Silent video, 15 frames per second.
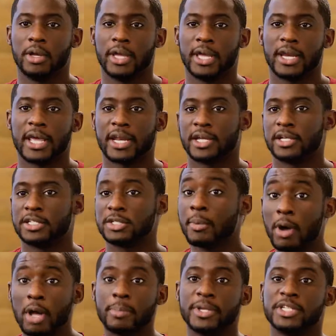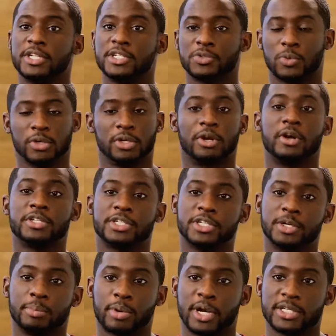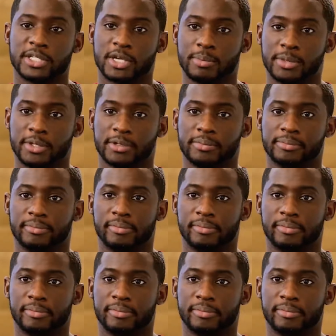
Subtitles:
and at a small business or a large enterprise company.